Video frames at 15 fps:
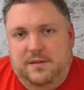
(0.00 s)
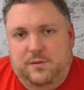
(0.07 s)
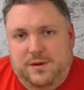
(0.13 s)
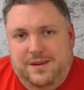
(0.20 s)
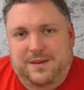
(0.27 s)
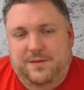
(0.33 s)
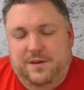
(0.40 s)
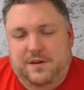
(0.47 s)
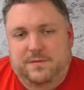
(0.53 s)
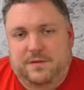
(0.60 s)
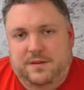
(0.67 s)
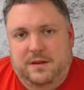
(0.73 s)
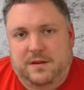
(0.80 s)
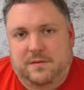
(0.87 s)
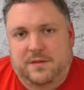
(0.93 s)

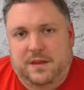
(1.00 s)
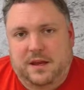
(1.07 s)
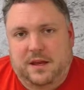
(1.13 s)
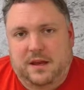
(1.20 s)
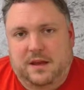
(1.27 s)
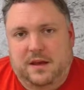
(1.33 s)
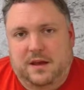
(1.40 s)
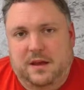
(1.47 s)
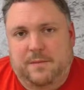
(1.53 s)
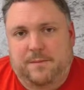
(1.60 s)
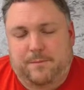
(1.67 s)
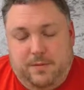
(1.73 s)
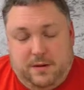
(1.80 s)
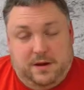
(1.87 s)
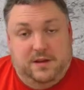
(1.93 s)
25% of the
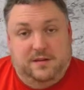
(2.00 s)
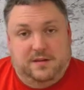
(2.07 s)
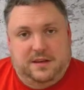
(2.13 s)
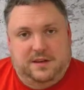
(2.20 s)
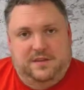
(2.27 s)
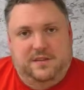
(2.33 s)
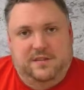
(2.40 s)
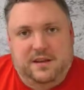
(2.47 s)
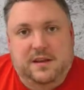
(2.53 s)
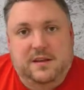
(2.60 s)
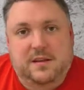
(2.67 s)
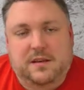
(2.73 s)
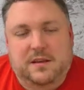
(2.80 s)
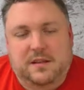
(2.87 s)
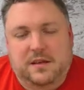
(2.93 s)
appliances actually
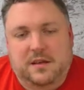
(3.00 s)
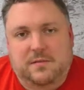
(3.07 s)
sending the